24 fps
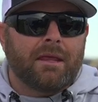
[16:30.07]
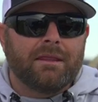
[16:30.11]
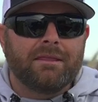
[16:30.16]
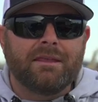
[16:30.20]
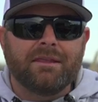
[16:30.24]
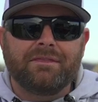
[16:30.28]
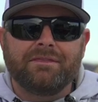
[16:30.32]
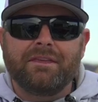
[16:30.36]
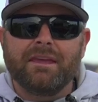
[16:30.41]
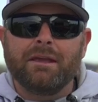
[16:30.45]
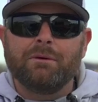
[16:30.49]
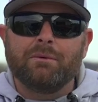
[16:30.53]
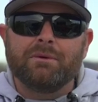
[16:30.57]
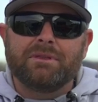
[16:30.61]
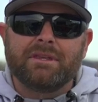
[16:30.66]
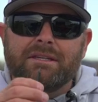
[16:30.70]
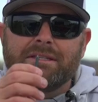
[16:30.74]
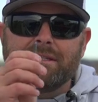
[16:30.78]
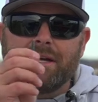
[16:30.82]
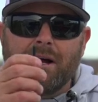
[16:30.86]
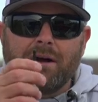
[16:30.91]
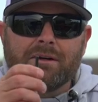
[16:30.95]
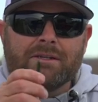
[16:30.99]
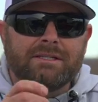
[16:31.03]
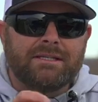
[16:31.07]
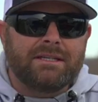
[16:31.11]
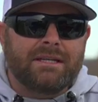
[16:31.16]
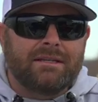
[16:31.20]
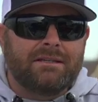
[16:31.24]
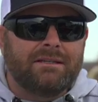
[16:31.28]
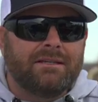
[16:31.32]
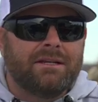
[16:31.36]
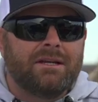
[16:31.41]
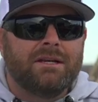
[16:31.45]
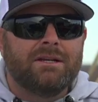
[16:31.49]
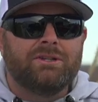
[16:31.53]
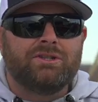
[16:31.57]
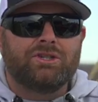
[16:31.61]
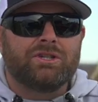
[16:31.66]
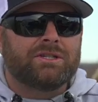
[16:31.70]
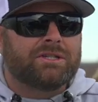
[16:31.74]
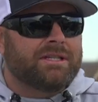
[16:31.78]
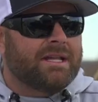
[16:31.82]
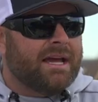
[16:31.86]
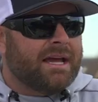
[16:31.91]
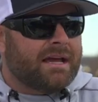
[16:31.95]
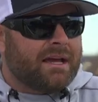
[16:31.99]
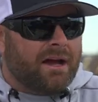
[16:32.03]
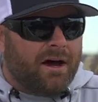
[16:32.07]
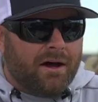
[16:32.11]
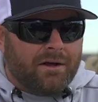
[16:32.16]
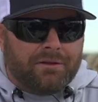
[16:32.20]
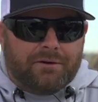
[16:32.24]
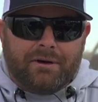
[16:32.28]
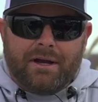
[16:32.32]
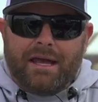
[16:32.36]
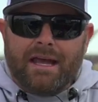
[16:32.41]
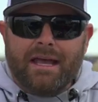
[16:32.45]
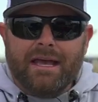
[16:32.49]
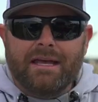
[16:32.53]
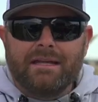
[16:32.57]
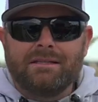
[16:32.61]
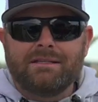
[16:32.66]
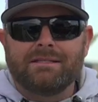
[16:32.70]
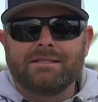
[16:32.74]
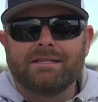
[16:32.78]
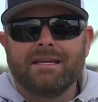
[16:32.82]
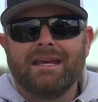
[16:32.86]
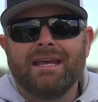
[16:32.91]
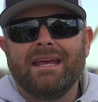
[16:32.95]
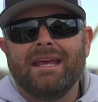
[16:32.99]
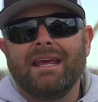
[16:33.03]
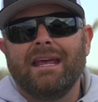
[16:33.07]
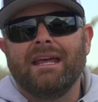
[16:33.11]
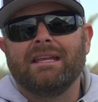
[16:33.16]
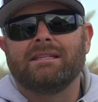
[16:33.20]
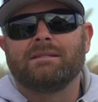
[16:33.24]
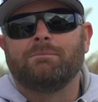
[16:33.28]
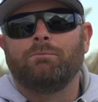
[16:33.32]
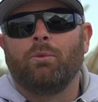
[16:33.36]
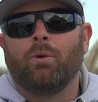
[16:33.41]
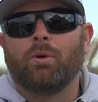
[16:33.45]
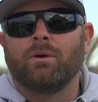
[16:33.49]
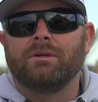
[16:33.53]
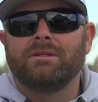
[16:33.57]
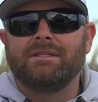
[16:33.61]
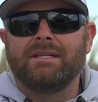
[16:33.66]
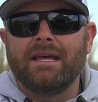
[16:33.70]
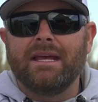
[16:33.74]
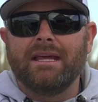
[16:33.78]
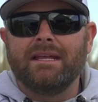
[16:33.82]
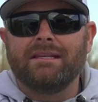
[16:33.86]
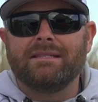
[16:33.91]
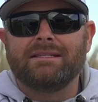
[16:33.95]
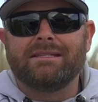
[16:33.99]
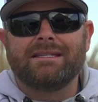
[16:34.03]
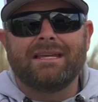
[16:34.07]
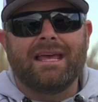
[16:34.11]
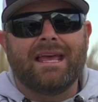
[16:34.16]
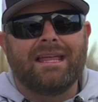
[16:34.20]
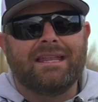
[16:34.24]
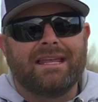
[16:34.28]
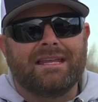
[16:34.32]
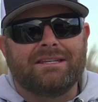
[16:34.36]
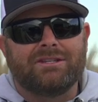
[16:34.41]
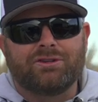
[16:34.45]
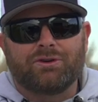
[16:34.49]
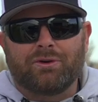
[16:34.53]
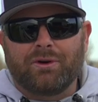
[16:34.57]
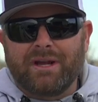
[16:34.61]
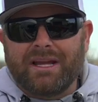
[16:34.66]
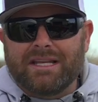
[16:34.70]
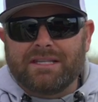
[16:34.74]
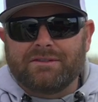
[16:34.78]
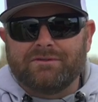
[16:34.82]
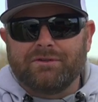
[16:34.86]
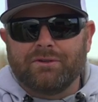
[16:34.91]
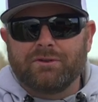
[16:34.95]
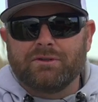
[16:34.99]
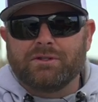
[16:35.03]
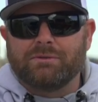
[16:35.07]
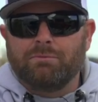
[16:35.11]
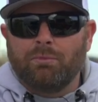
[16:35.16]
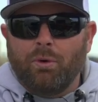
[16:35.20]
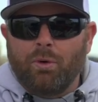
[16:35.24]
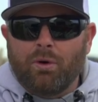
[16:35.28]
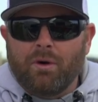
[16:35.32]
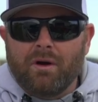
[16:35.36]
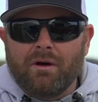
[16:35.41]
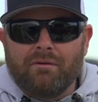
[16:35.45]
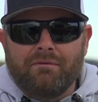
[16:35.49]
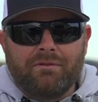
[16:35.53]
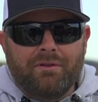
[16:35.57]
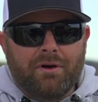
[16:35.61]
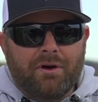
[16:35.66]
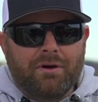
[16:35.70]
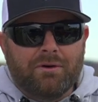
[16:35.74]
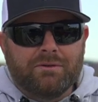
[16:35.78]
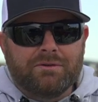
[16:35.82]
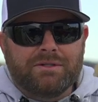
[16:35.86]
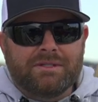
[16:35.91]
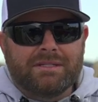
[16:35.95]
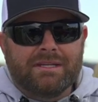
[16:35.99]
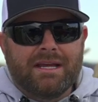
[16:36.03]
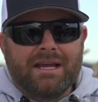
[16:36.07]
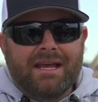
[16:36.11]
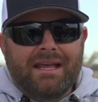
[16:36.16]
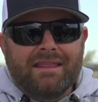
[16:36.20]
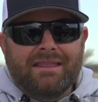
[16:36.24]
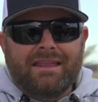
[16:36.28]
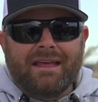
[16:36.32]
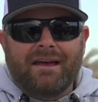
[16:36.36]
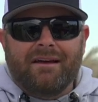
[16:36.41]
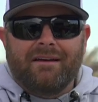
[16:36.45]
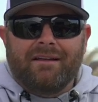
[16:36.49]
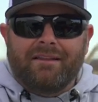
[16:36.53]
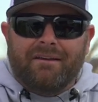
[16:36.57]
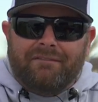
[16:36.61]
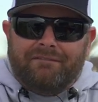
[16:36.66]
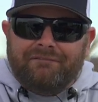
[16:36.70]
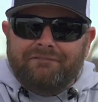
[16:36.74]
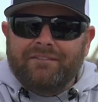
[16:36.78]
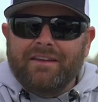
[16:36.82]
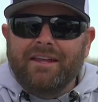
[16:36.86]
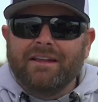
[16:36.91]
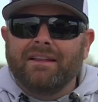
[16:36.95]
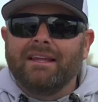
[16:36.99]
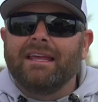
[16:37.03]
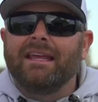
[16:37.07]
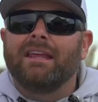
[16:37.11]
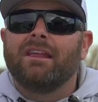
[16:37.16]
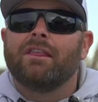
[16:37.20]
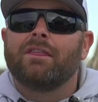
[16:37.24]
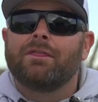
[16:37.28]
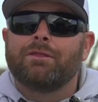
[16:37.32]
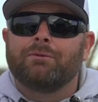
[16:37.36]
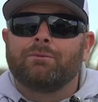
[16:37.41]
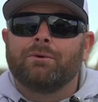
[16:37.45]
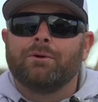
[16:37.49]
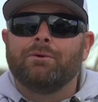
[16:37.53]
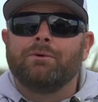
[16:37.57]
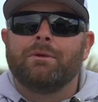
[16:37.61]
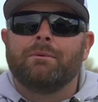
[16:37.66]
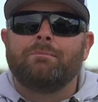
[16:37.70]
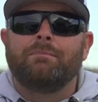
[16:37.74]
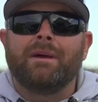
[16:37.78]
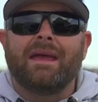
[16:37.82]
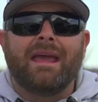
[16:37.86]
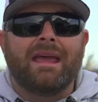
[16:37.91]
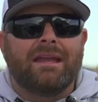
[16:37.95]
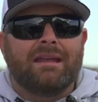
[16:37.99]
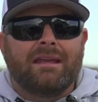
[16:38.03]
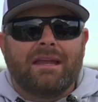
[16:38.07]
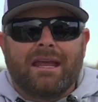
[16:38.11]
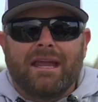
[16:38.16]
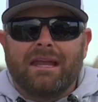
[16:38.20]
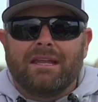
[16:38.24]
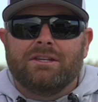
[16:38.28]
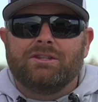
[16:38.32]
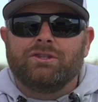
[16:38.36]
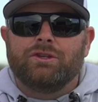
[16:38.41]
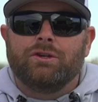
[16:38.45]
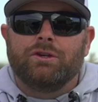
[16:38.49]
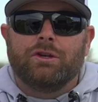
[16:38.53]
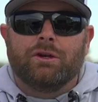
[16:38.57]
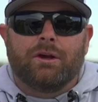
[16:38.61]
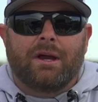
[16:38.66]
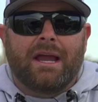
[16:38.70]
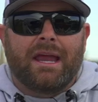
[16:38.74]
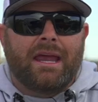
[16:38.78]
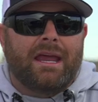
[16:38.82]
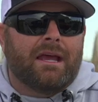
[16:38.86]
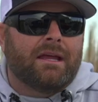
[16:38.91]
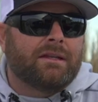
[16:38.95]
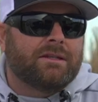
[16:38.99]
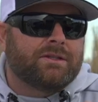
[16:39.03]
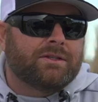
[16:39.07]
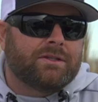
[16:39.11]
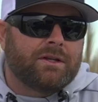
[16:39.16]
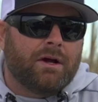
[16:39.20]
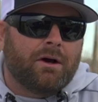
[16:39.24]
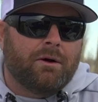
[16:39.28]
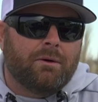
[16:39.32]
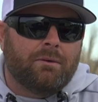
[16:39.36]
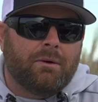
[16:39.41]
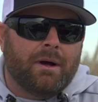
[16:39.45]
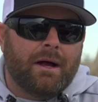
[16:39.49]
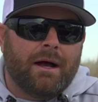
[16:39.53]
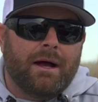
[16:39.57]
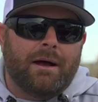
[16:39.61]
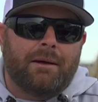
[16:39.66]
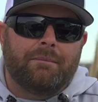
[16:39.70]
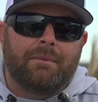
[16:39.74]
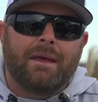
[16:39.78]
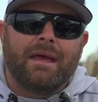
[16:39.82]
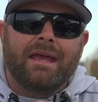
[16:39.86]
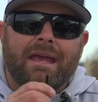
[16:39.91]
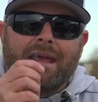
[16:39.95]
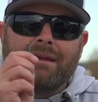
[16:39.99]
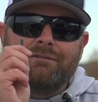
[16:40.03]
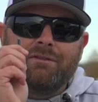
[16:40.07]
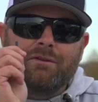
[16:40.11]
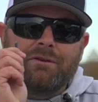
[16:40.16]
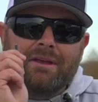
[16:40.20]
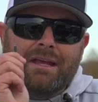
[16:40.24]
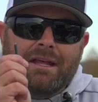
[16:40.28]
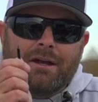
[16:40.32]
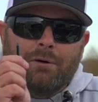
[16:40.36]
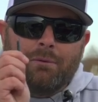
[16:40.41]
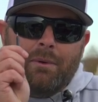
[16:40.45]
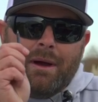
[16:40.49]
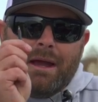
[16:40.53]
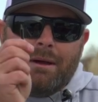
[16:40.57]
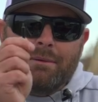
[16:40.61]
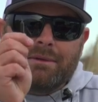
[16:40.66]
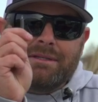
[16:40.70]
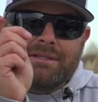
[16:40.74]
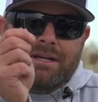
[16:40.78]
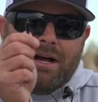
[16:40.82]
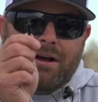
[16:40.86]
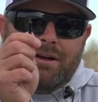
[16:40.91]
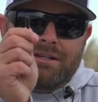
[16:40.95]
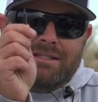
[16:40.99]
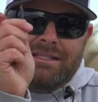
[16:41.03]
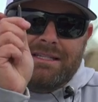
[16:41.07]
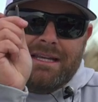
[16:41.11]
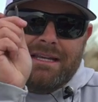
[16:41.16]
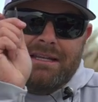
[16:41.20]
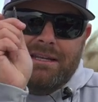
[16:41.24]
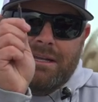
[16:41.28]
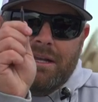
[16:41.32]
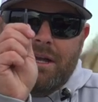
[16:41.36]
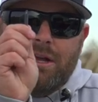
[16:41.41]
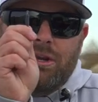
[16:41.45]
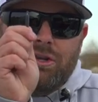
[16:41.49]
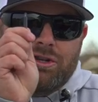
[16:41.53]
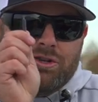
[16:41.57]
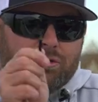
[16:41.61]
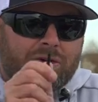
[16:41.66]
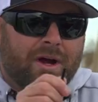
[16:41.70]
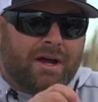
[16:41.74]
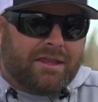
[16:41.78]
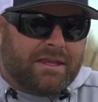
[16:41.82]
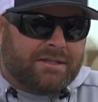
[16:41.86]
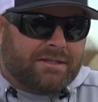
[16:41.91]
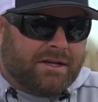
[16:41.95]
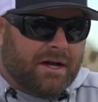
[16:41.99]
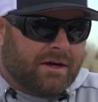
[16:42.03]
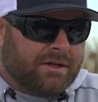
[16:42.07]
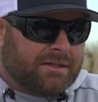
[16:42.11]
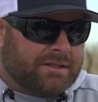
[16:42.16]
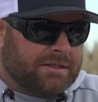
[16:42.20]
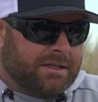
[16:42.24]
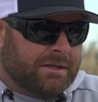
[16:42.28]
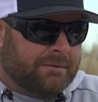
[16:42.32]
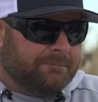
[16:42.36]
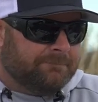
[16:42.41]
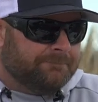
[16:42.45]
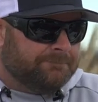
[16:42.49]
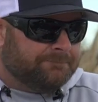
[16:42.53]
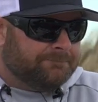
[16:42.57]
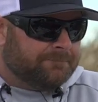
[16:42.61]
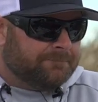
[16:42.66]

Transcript: The thing with the tungsten, just like other heads, it's more dense and it transfers more of those, that, the feeling through the bait into your hand. So uh, if you can get away with tungsten, try the tungsten.